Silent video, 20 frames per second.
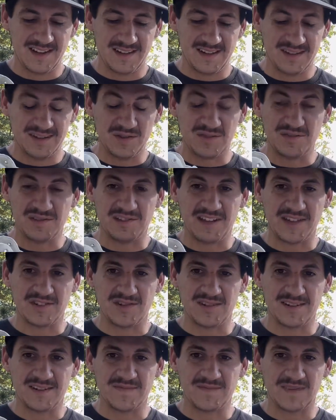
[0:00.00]
dude's a
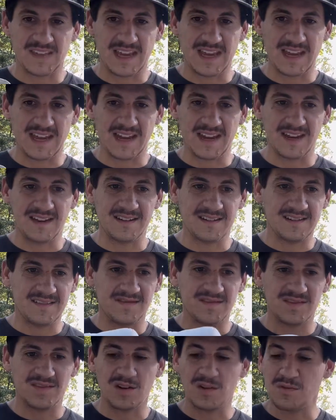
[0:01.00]
legend. And
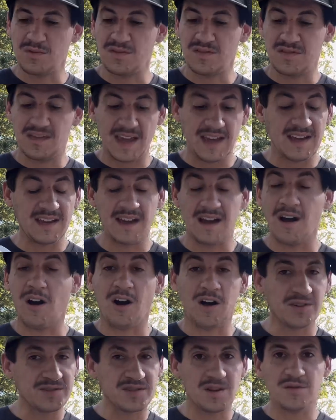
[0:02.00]
so thank
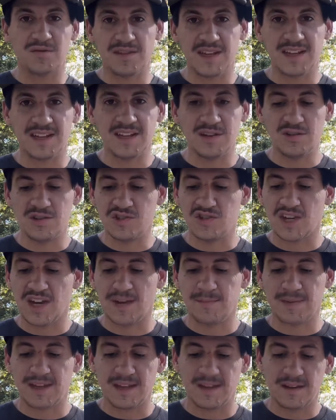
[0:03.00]
you to
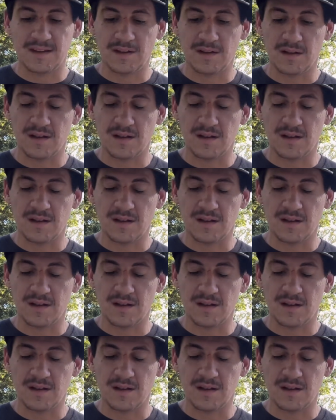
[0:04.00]
Jamie